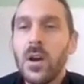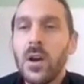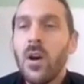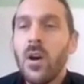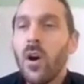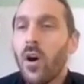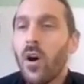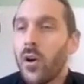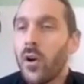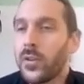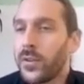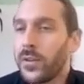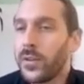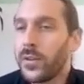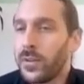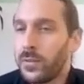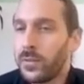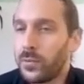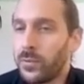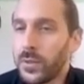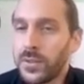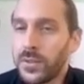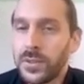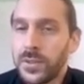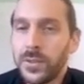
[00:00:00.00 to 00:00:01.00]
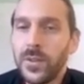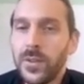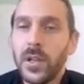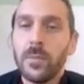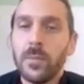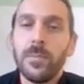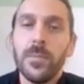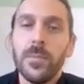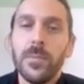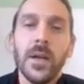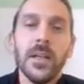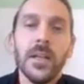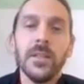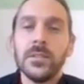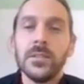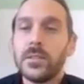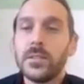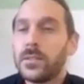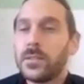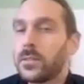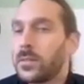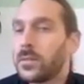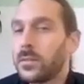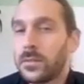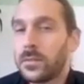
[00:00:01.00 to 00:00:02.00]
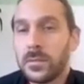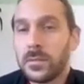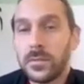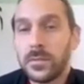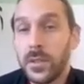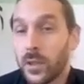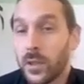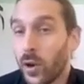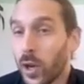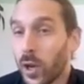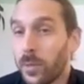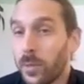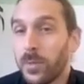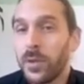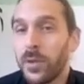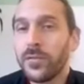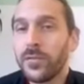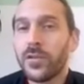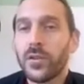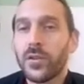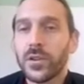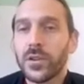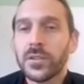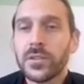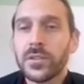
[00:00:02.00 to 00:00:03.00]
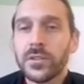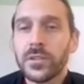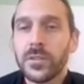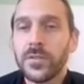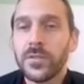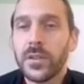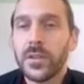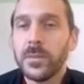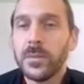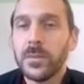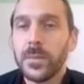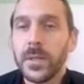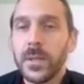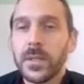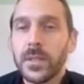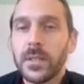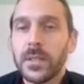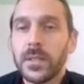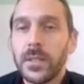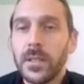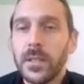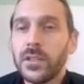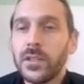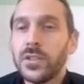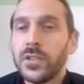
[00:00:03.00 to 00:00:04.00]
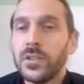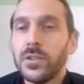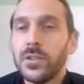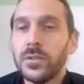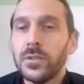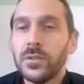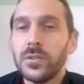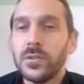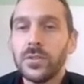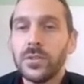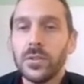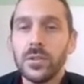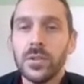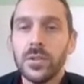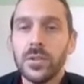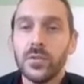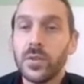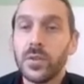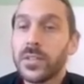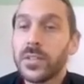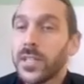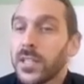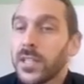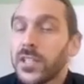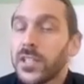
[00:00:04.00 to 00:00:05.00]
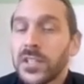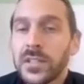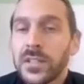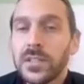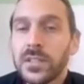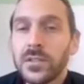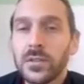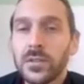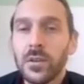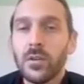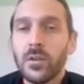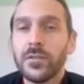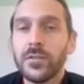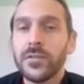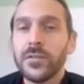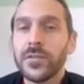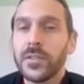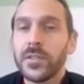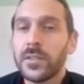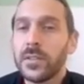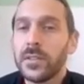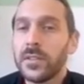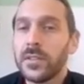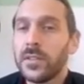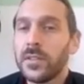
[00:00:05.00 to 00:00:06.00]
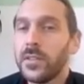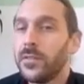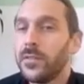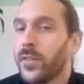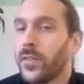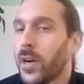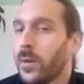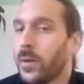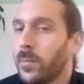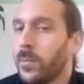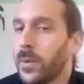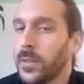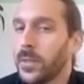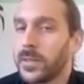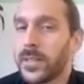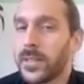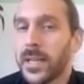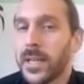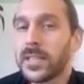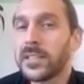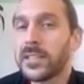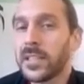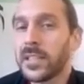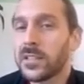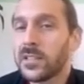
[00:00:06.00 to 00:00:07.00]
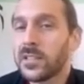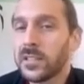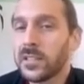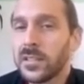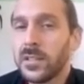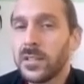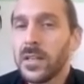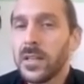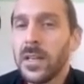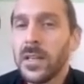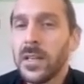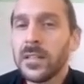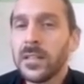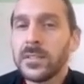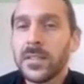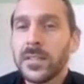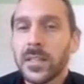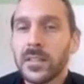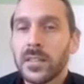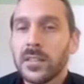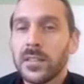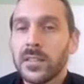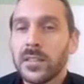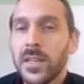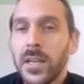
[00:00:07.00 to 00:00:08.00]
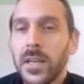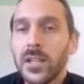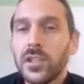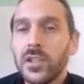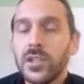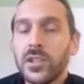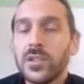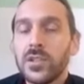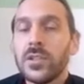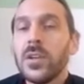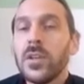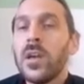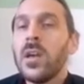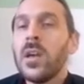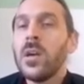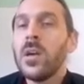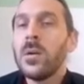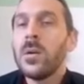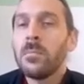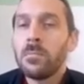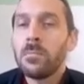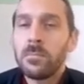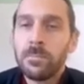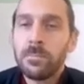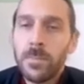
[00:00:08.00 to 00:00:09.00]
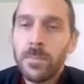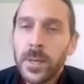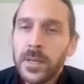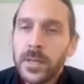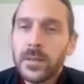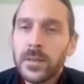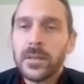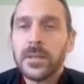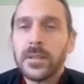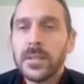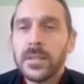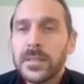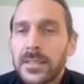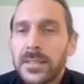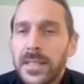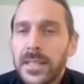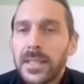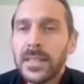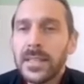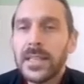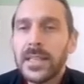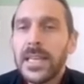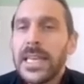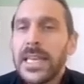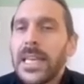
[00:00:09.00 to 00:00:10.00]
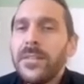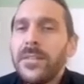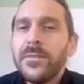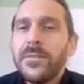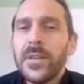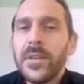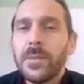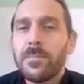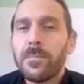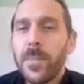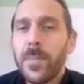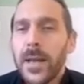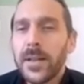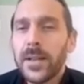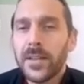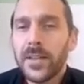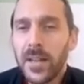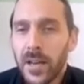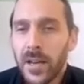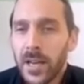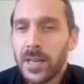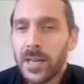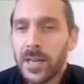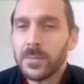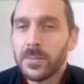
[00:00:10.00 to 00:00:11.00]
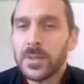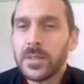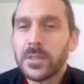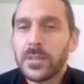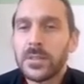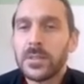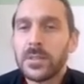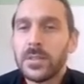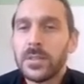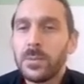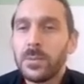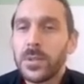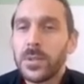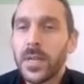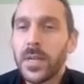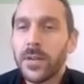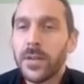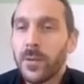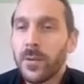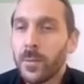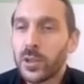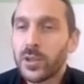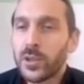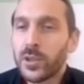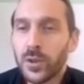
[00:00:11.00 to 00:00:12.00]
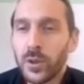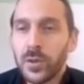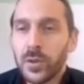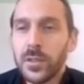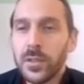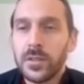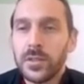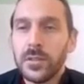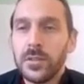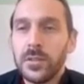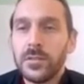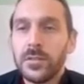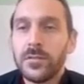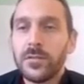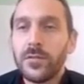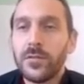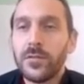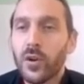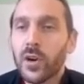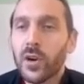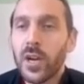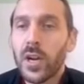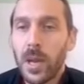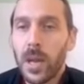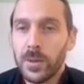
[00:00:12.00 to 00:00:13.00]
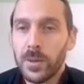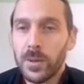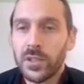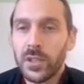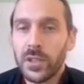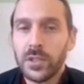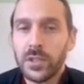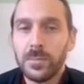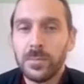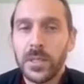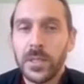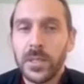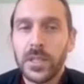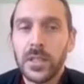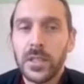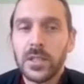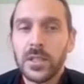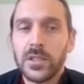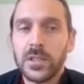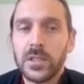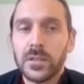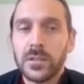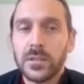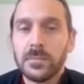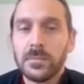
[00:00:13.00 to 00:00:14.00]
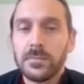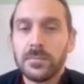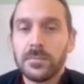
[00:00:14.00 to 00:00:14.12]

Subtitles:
on the recent developments. The economy, of course, is a very big issue. So in recessions, often the environment takes second stage. But still, even in bad times, you would have a majority for climate change mitigation.